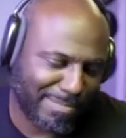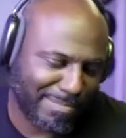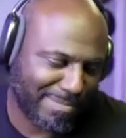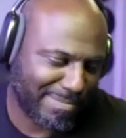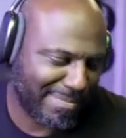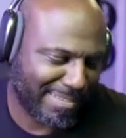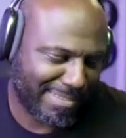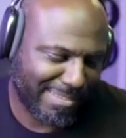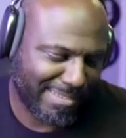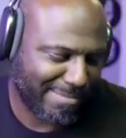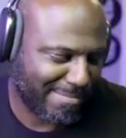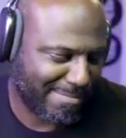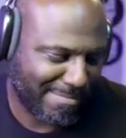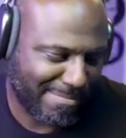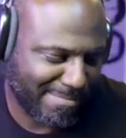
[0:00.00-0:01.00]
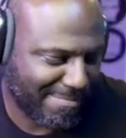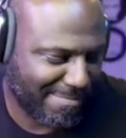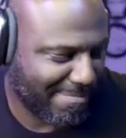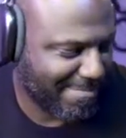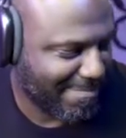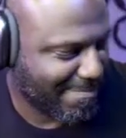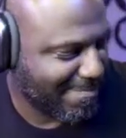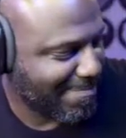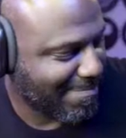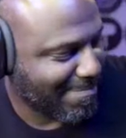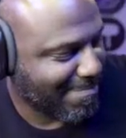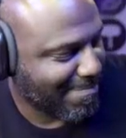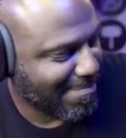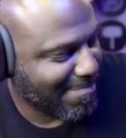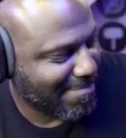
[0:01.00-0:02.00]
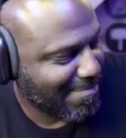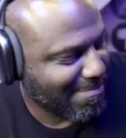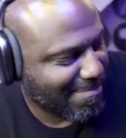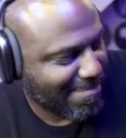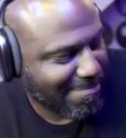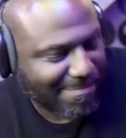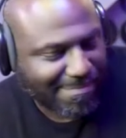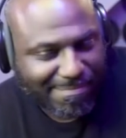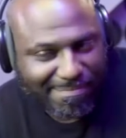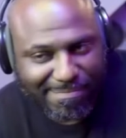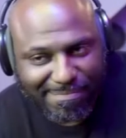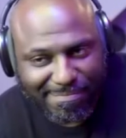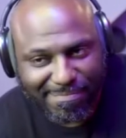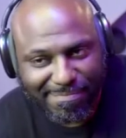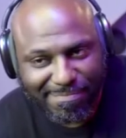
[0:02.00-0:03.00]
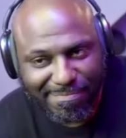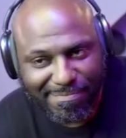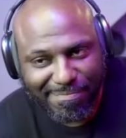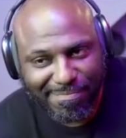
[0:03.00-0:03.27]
This person isn't speaking.